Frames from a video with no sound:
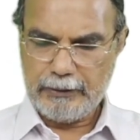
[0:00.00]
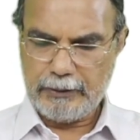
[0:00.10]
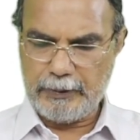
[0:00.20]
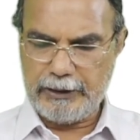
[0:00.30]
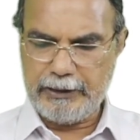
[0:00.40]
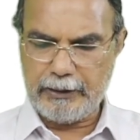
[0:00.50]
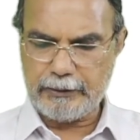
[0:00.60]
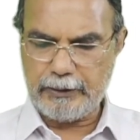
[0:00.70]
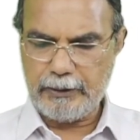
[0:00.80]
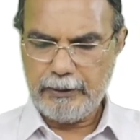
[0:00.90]
But here
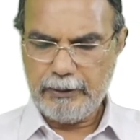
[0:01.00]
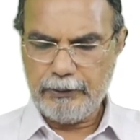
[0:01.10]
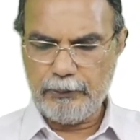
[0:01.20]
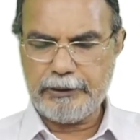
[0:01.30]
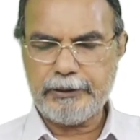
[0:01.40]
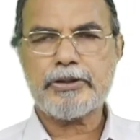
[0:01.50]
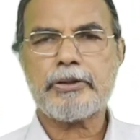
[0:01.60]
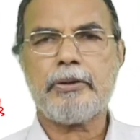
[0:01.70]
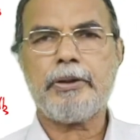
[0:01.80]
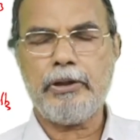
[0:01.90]
the unit is
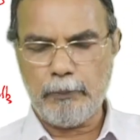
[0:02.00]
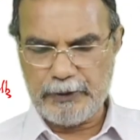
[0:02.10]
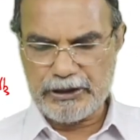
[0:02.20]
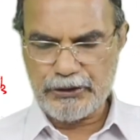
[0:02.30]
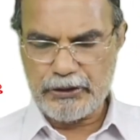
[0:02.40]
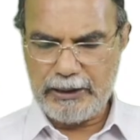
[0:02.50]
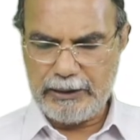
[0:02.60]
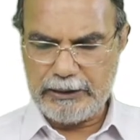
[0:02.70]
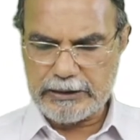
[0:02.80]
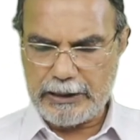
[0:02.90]
not neopentyl, it
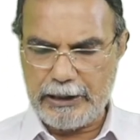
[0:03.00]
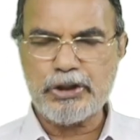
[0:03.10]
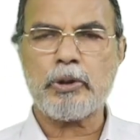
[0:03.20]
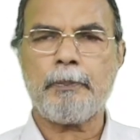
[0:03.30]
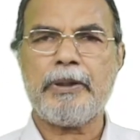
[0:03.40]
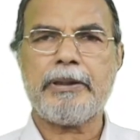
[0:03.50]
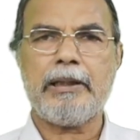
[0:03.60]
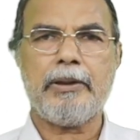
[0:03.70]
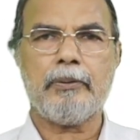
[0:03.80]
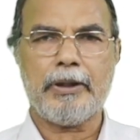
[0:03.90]
is isopentyl
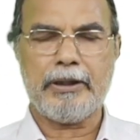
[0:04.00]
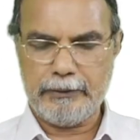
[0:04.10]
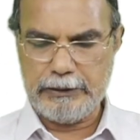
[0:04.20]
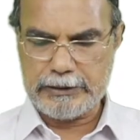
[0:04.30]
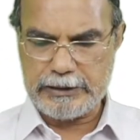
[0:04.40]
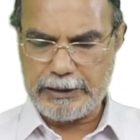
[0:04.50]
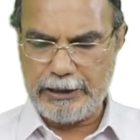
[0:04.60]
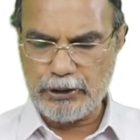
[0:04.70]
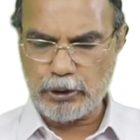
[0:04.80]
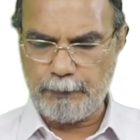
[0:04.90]
unit. This is
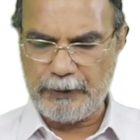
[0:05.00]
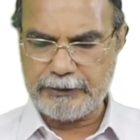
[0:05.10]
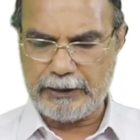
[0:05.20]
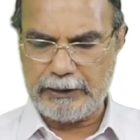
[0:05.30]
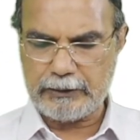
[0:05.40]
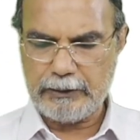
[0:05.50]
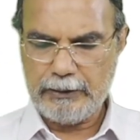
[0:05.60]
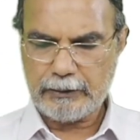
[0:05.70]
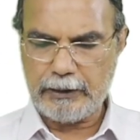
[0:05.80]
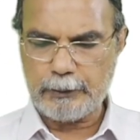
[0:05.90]
isopentyl
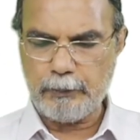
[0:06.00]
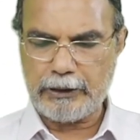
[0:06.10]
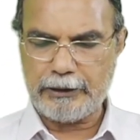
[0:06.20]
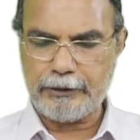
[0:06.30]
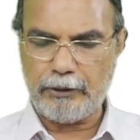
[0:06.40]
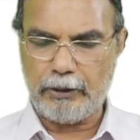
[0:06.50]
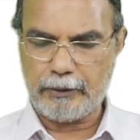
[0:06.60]
carbocation.